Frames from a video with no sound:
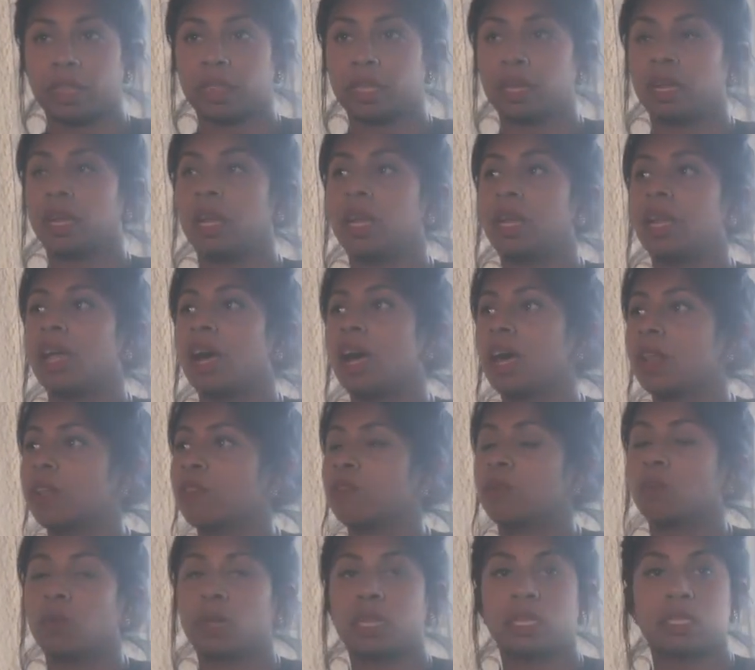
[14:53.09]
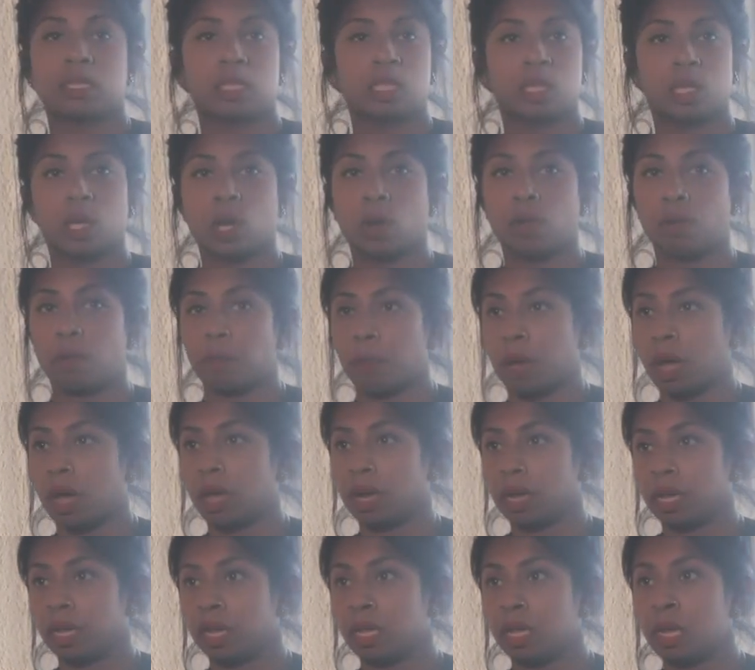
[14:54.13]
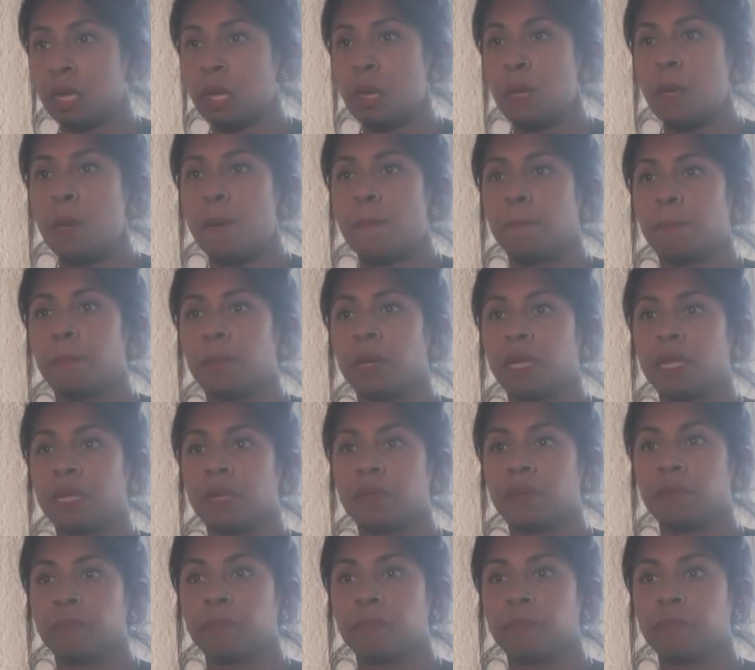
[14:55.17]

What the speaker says: And there are a lot of ways to go about it, but